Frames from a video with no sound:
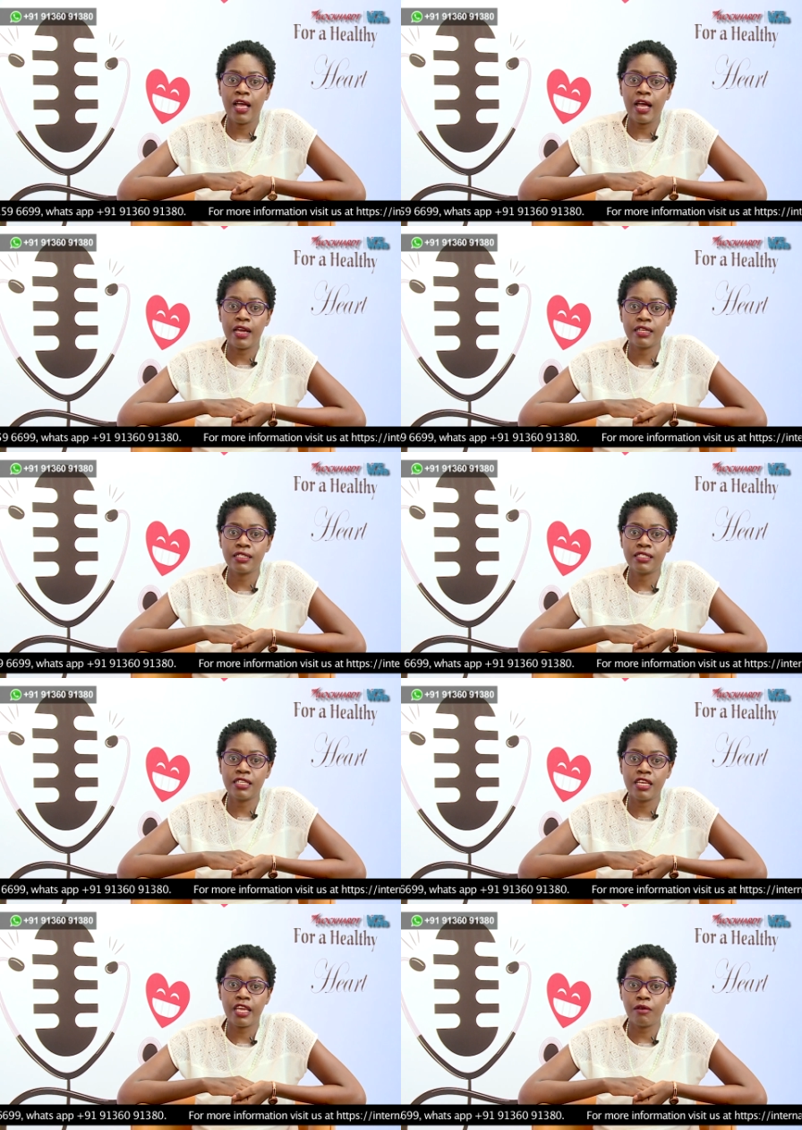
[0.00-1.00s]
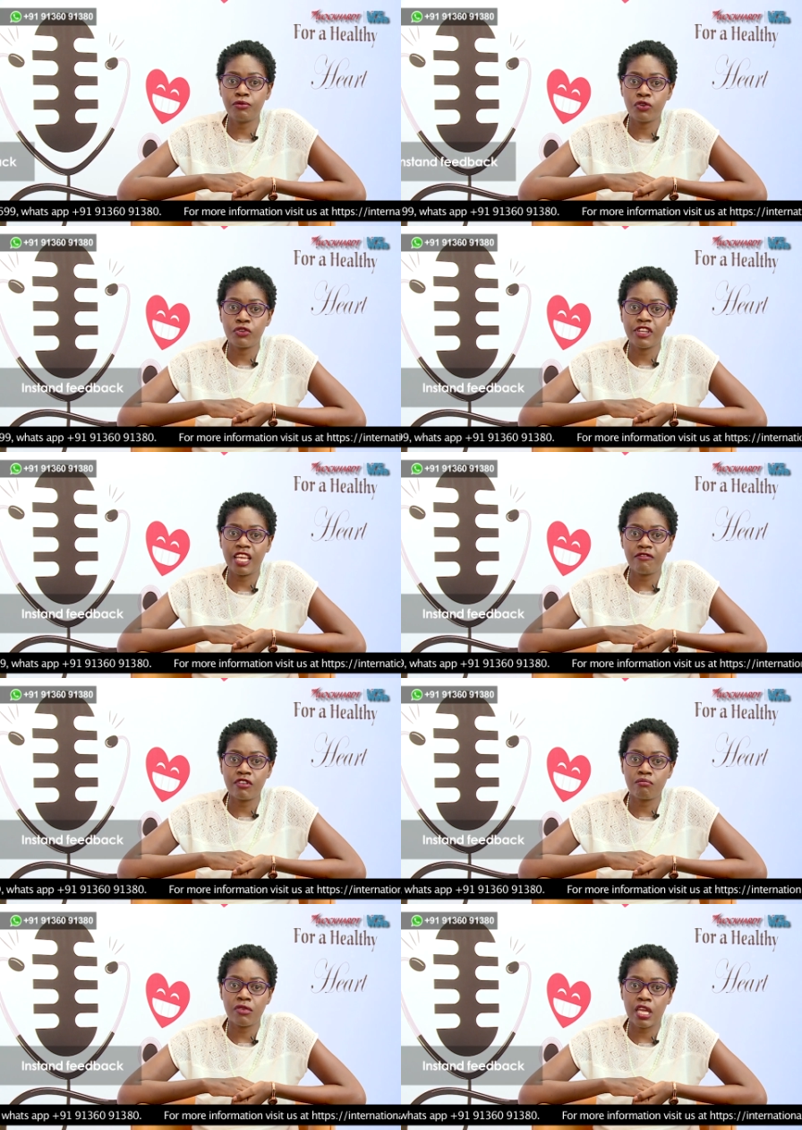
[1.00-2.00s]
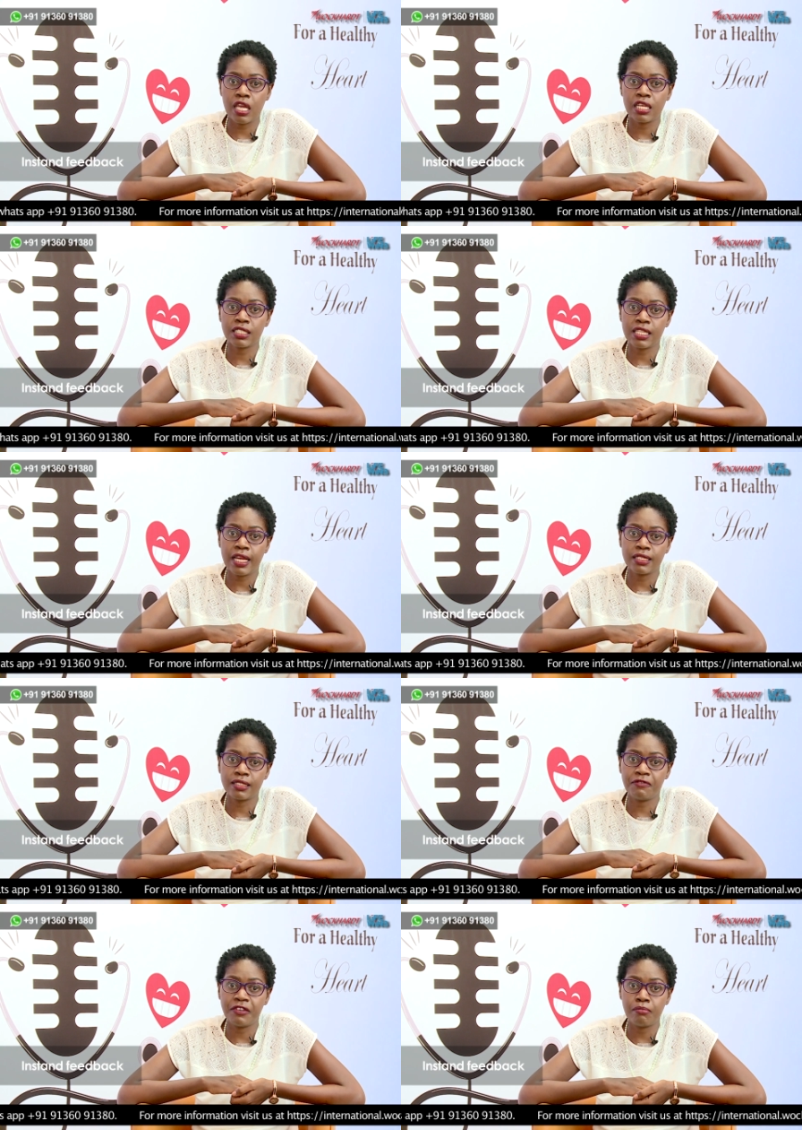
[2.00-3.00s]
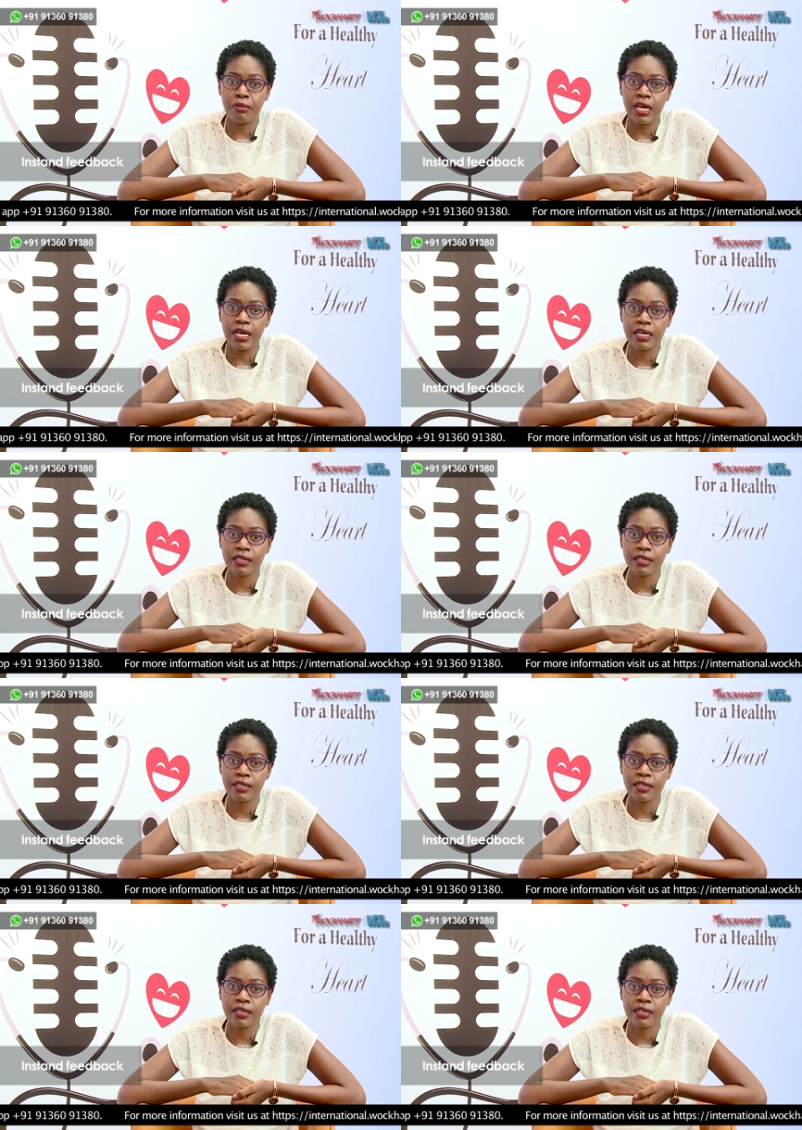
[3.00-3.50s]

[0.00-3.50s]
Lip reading: and he kept on giving me instant feedback.